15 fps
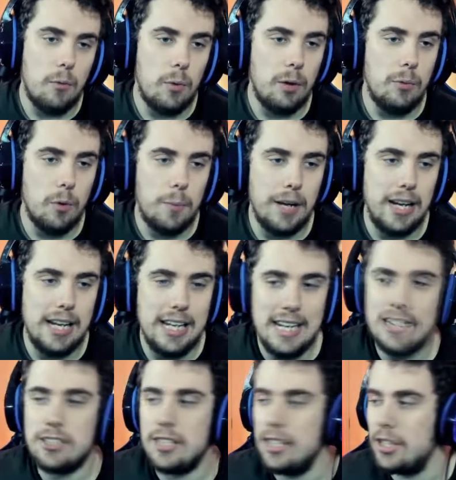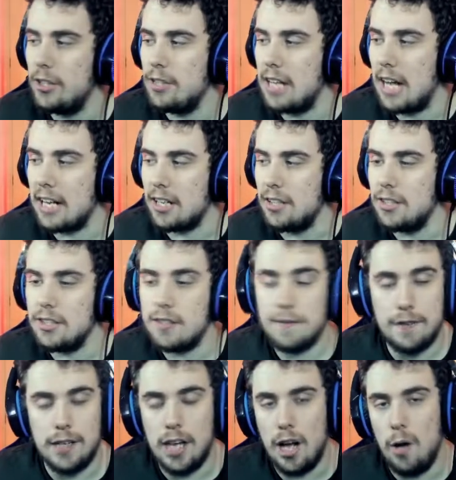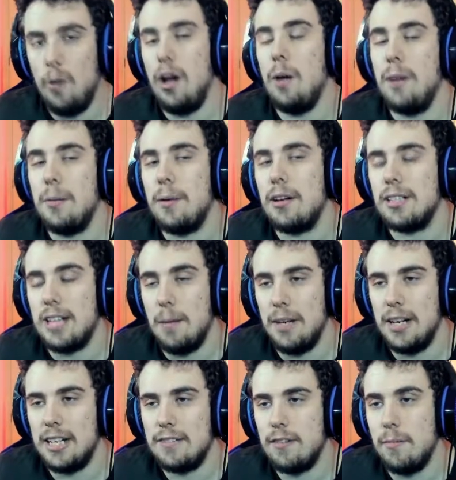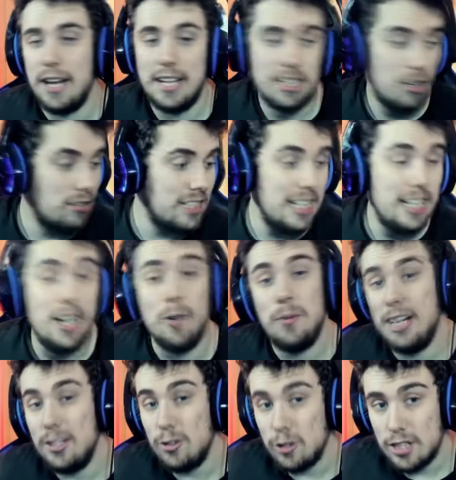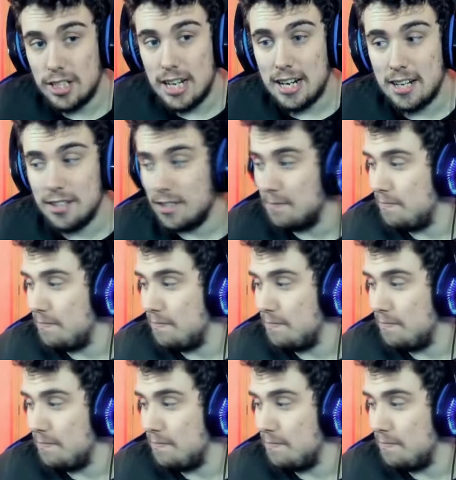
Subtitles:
We will be literally 2 seconds for you. It'll be about 10 minutes for me, so I'll see you in just a second.